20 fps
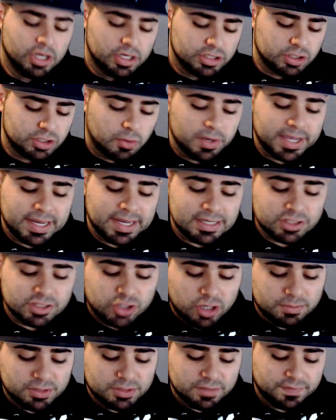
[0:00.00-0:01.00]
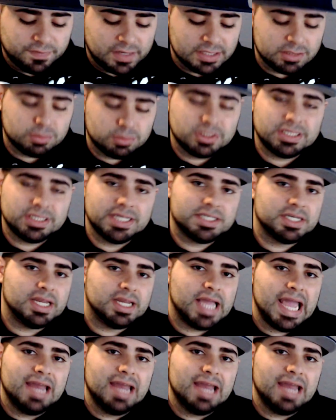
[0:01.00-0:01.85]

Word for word: So again, in terms of customization